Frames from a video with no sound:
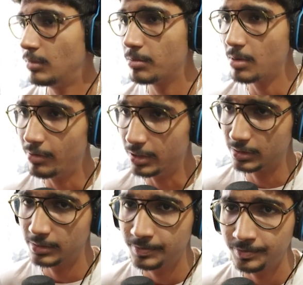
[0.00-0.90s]
mark my
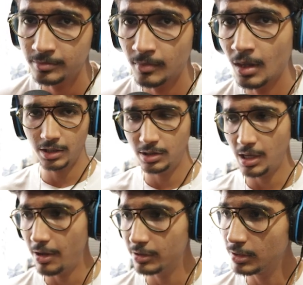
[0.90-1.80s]
words. As you can
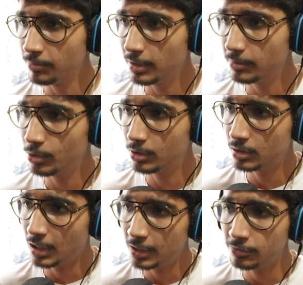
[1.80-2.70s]
see, I have simply put
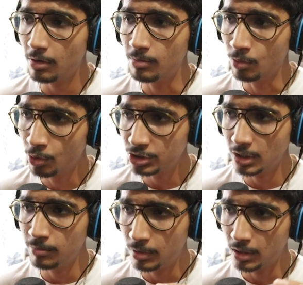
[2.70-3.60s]
transform
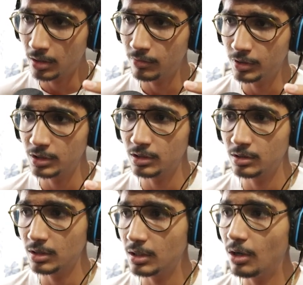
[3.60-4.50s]
motion blur, which
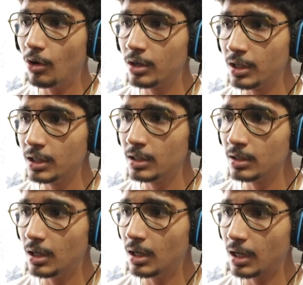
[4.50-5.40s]
is
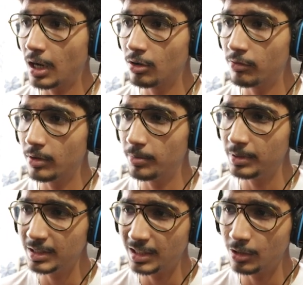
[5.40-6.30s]
already kind of a
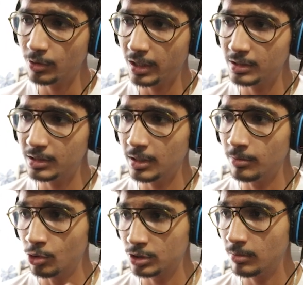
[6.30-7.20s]
preset, you can
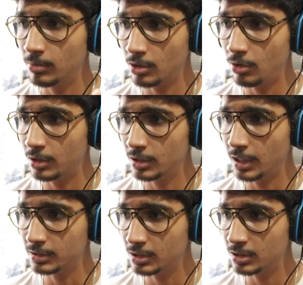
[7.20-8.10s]
say. Motion blur
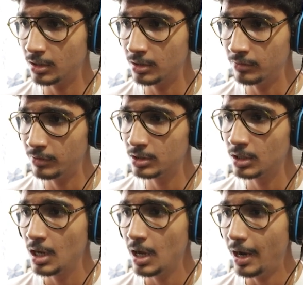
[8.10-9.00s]
already existed, in
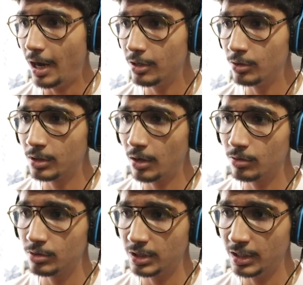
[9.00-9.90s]
which I don't
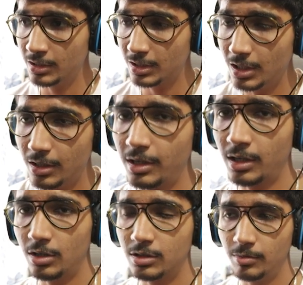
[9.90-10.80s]
have to change the
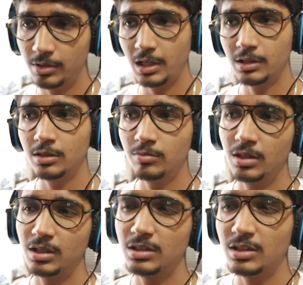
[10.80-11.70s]
shutter angle or something like this,
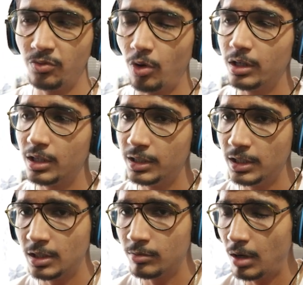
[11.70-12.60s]
but it is defaultly
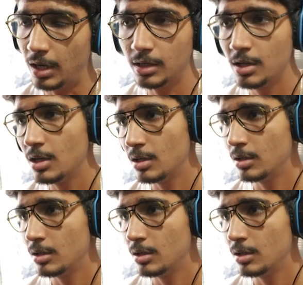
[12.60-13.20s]
created by